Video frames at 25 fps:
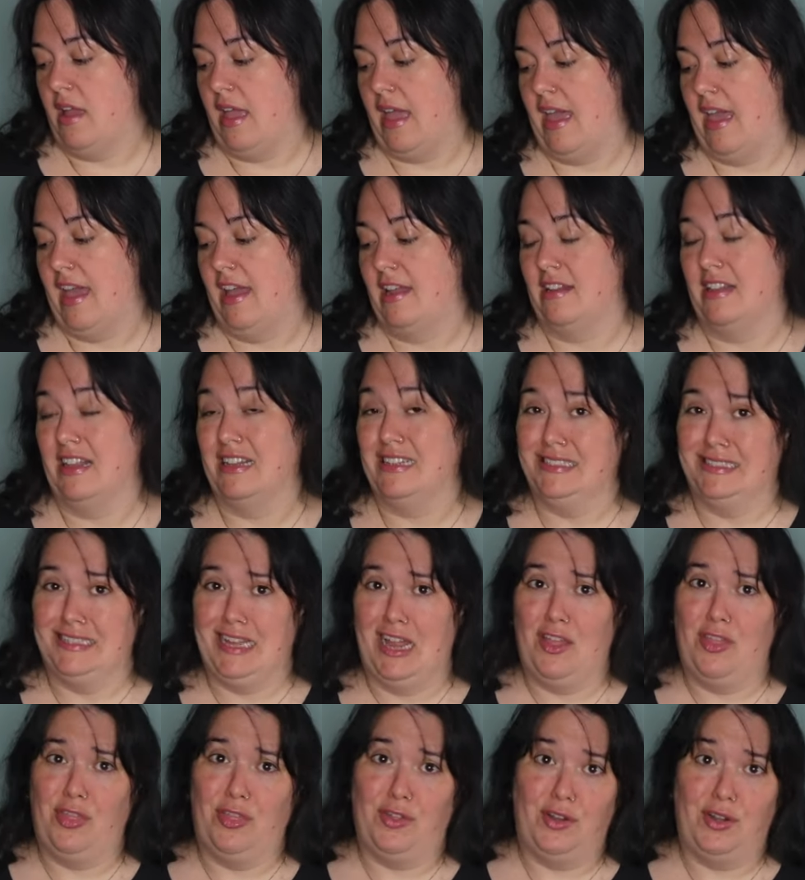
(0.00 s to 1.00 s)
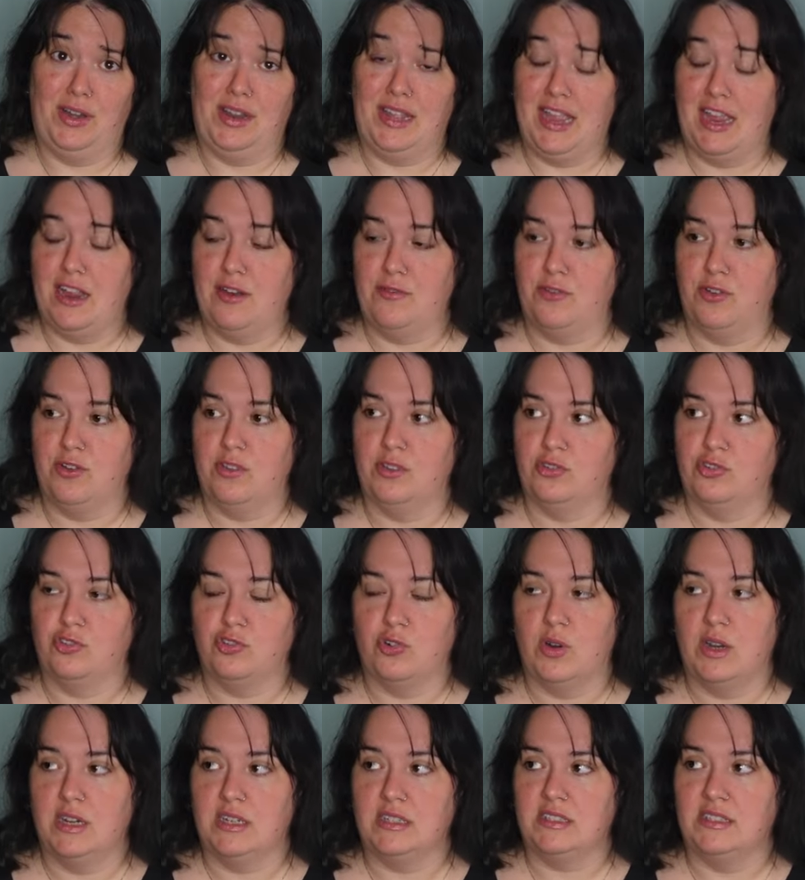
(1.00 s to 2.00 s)
and let's say 38 for the
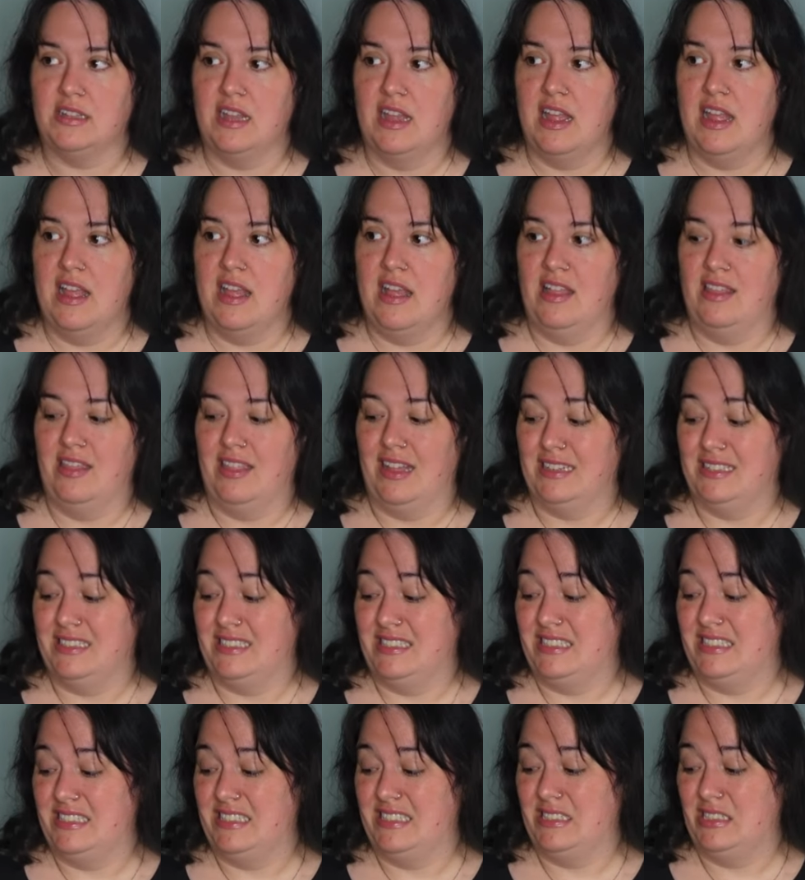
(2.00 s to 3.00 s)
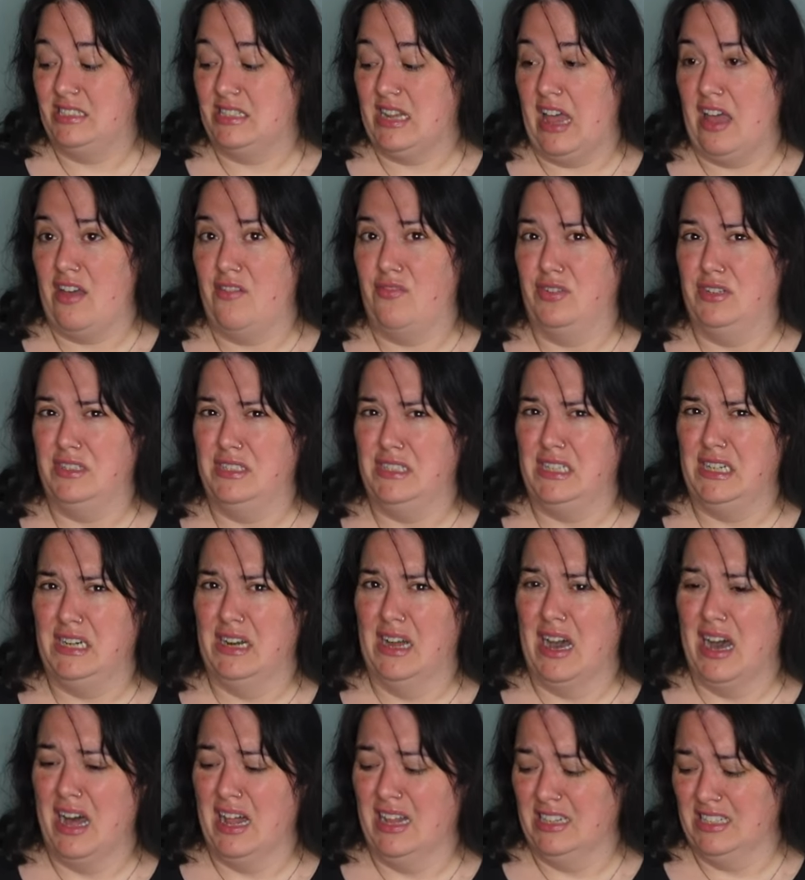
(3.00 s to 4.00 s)
shorts. That's
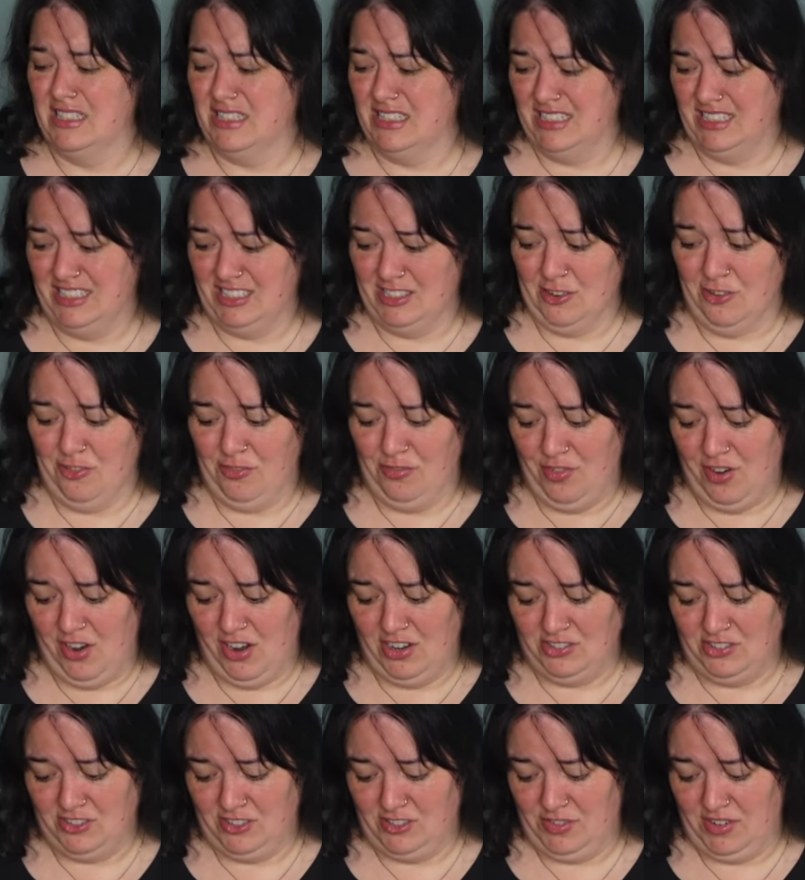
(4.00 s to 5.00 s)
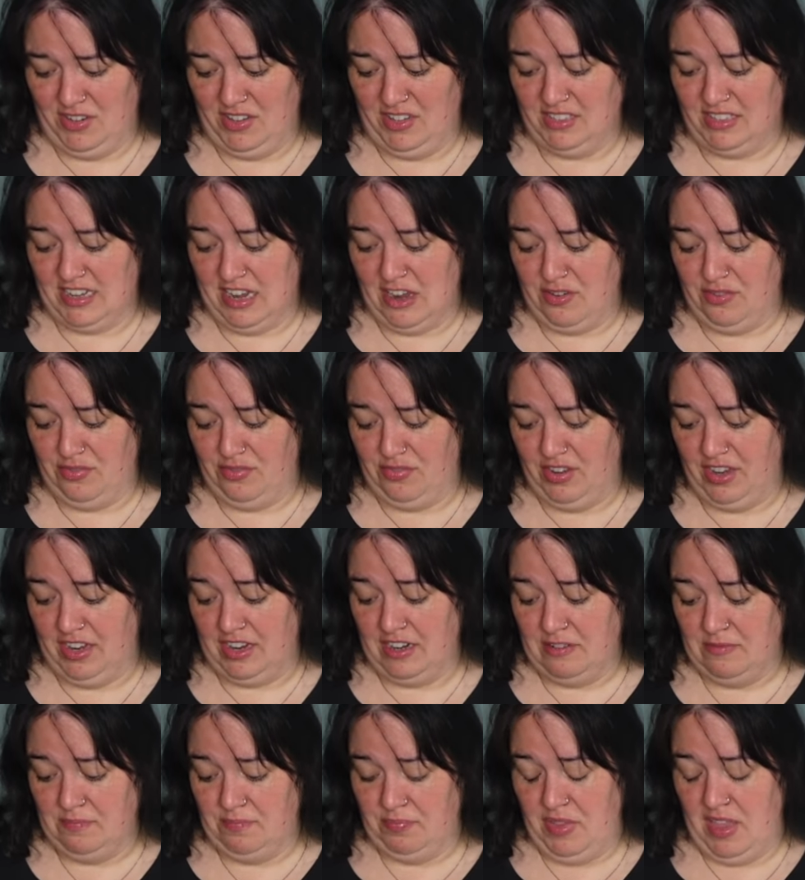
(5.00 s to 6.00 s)
$70 so far just for this
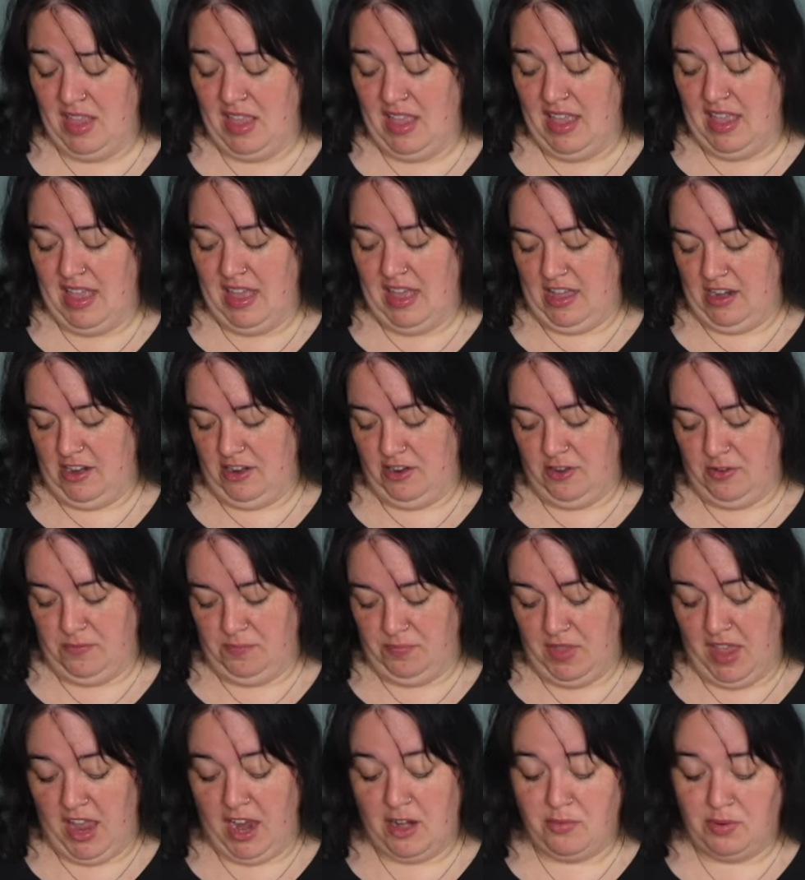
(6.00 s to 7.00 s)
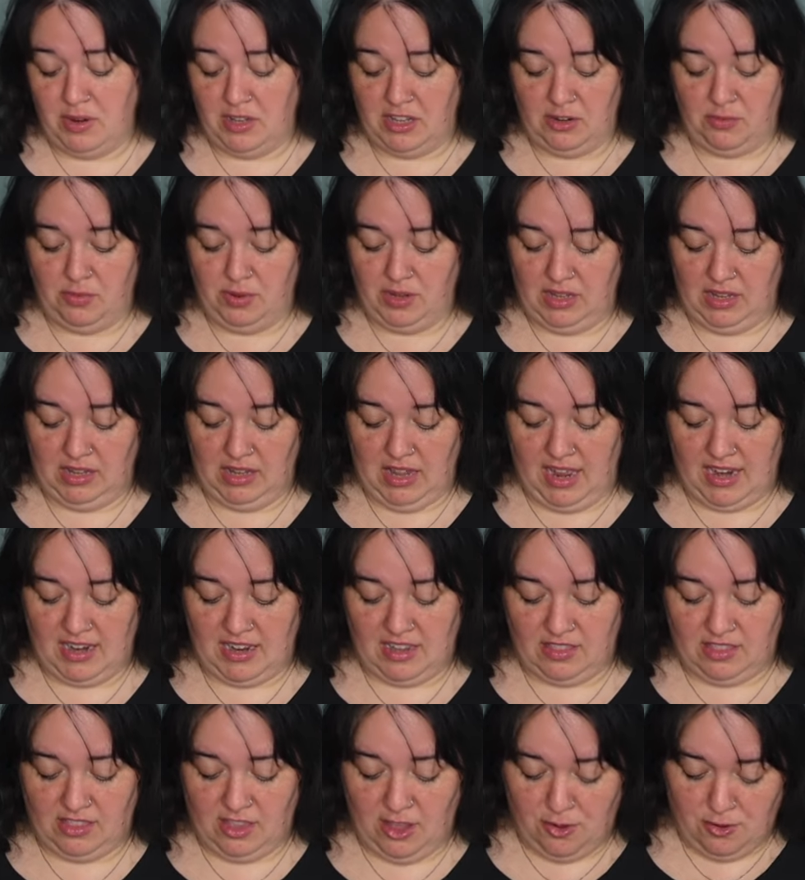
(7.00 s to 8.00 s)
outfit. I don't know. I really, really like
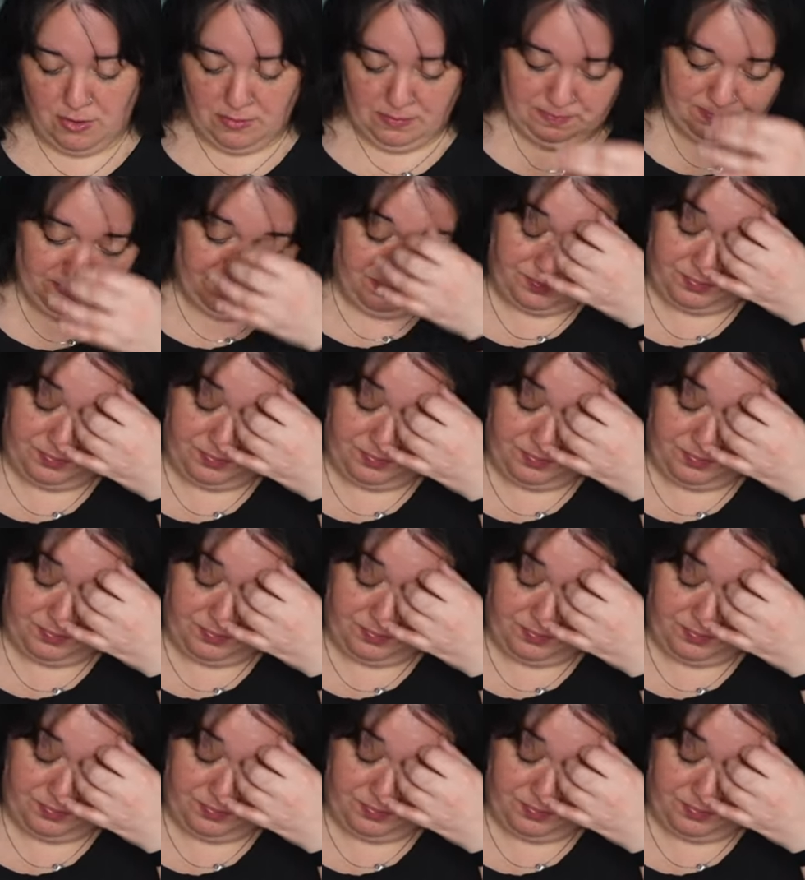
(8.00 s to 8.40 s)
it though.